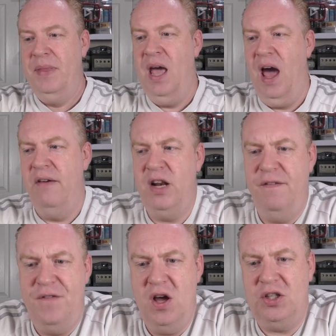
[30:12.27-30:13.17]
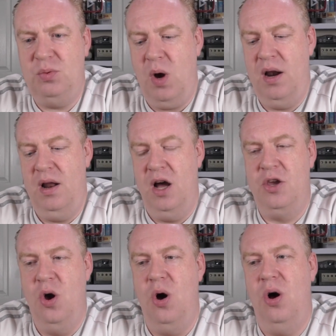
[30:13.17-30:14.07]
And I think the first one that I
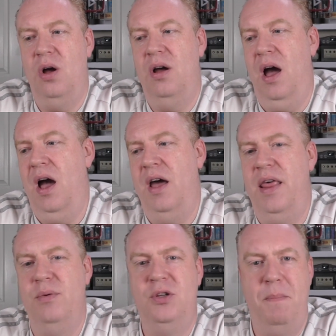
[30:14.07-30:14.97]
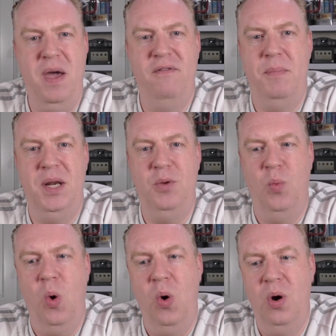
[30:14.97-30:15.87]
got, there was a bit of a bidding
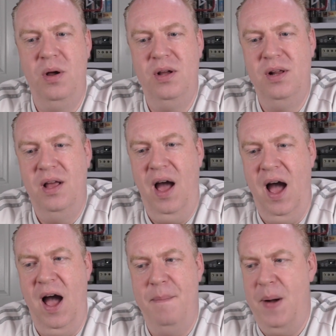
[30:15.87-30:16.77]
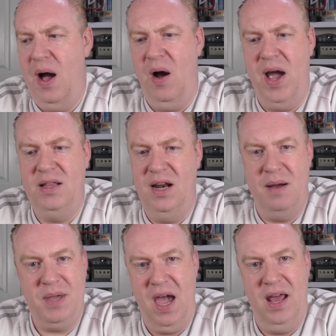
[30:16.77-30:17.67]
war, but I ended
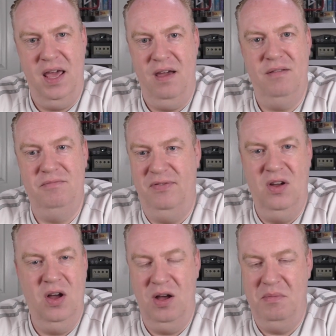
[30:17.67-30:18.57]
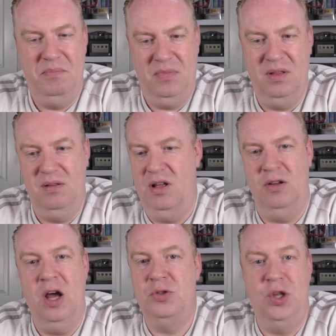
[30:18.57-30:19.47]
up getting it for.
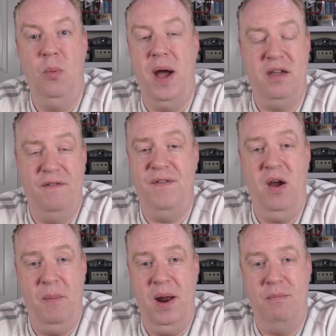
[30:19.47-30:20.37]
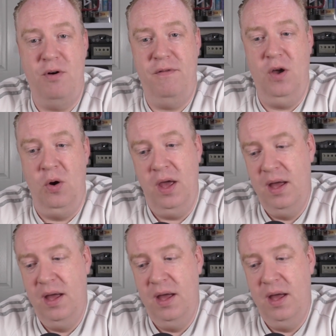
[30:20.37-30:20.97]
I'll still make a fair amount of profit on it.